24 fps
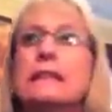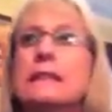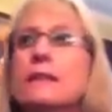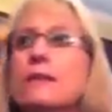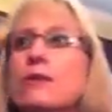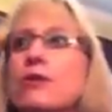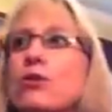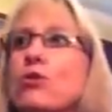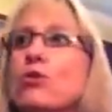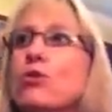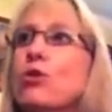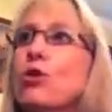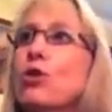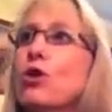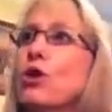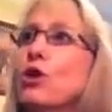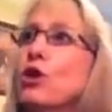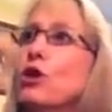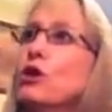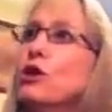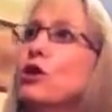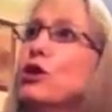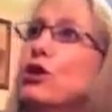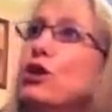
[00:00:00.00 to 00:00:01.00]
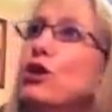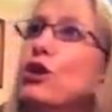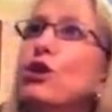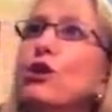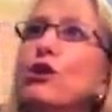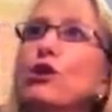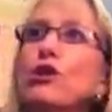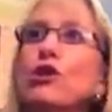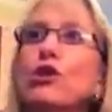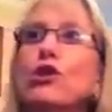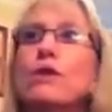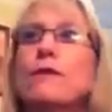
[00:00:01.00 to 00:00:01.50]
and are familiar with the
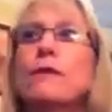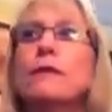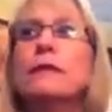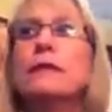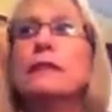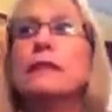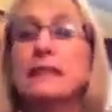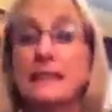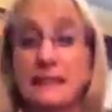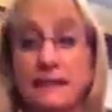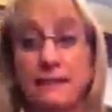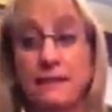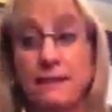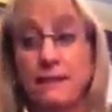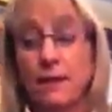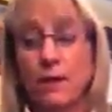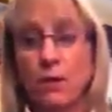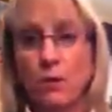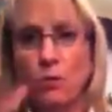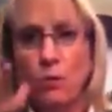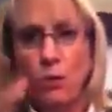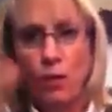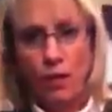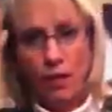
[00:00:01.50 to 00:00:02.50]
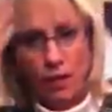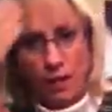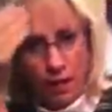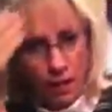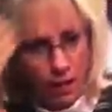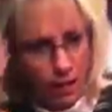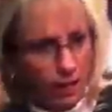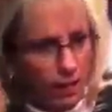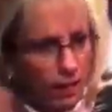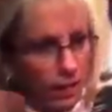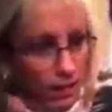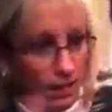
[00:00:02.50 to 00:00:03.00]
needs,
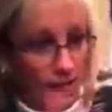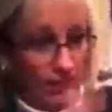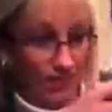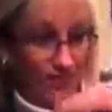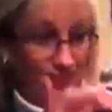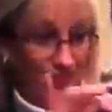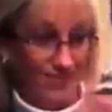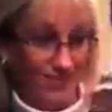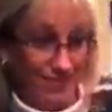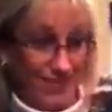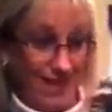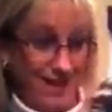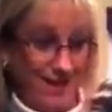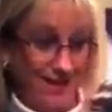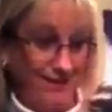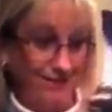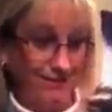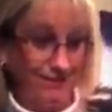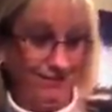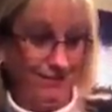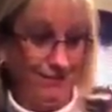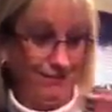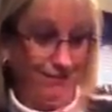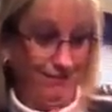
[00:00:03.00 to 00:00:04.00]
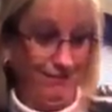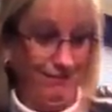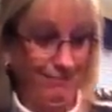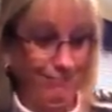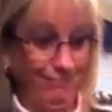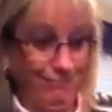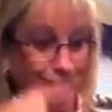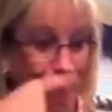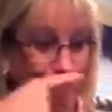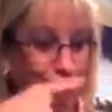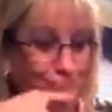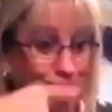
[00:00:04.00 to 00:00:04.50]
issues, concerns, and
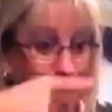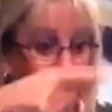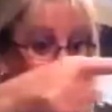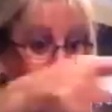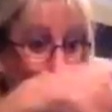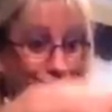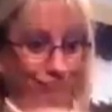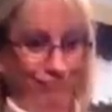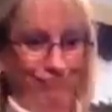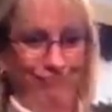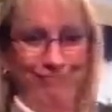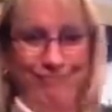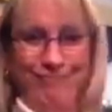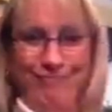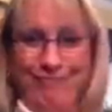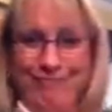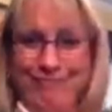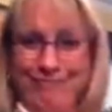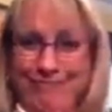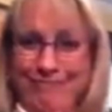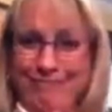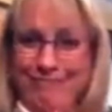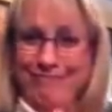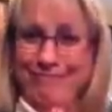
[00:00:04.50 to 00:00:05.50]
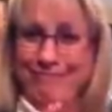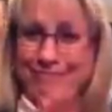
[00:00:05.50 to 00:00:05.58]
services needed.